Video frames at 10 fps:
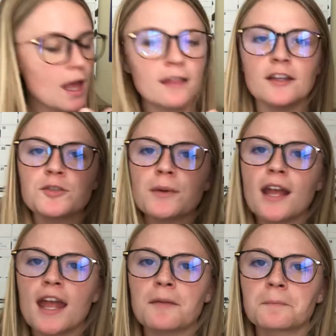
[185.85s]
That's pretty
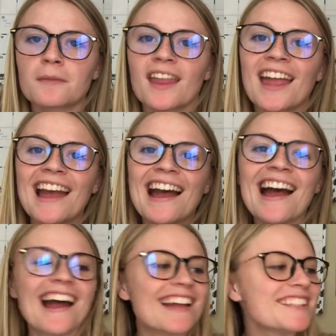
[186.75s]
good.
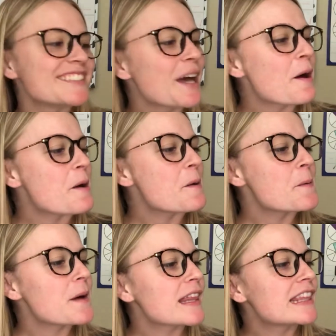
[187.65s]

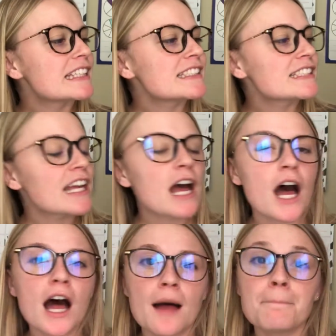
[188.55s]
So this
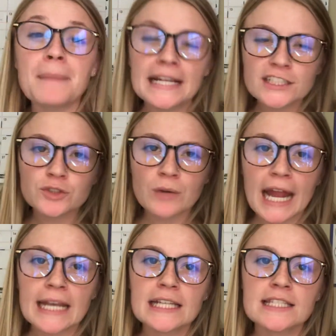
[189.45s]
Bennett's
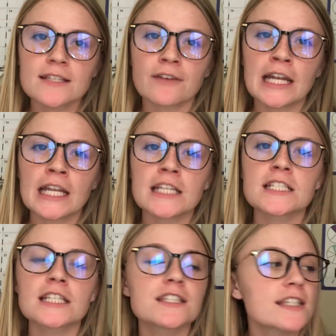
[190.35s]
ride is divided
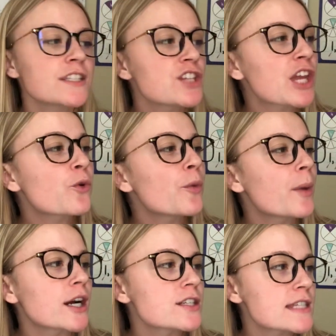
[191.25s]
into 6 equal
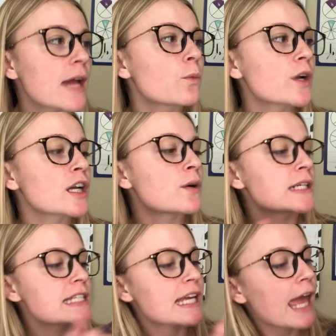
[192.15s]
parts, and we're
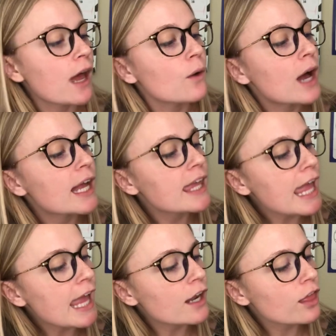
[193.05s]
going to count
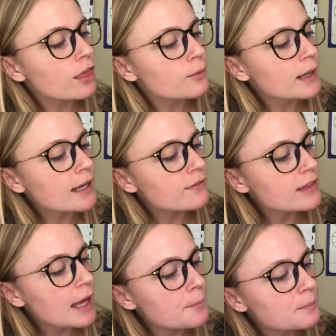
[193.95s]
again 3 of
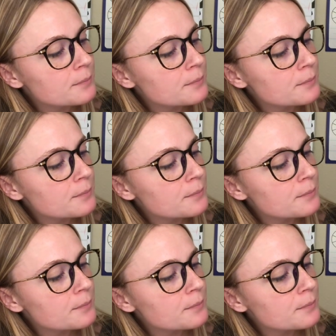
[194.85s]
them.